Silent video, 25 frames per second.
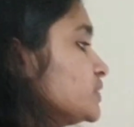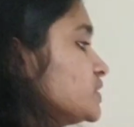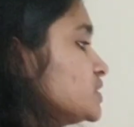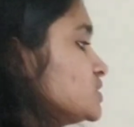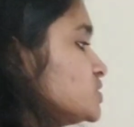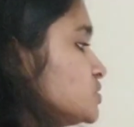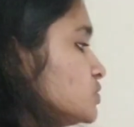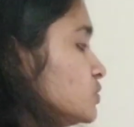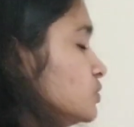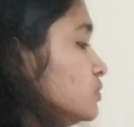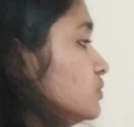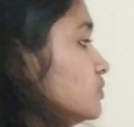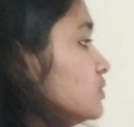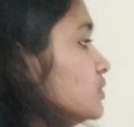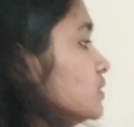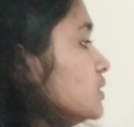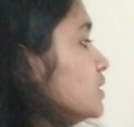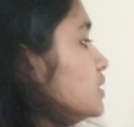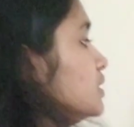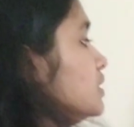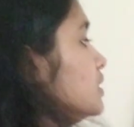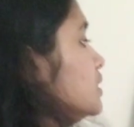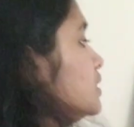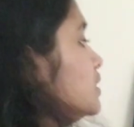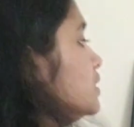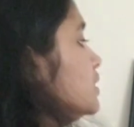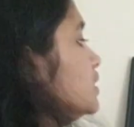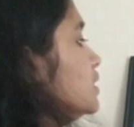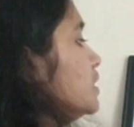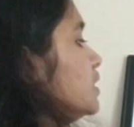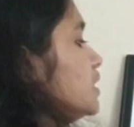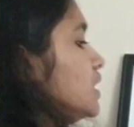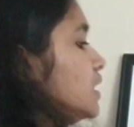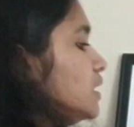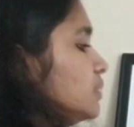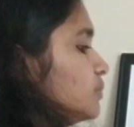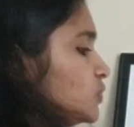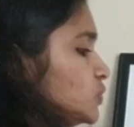So
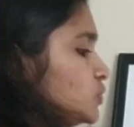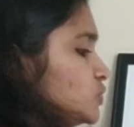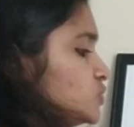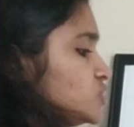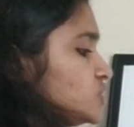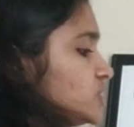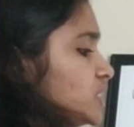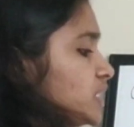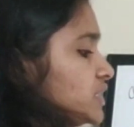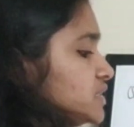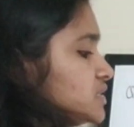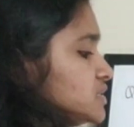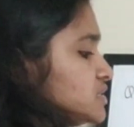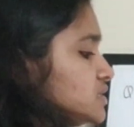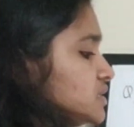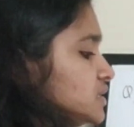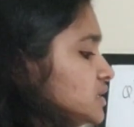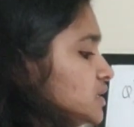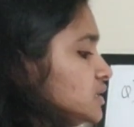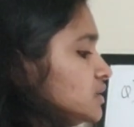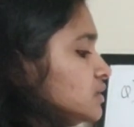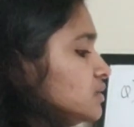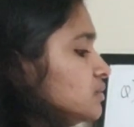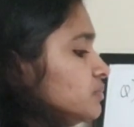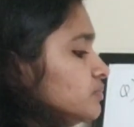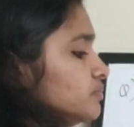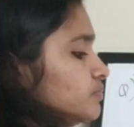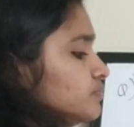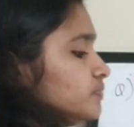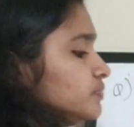I'm going to write it here.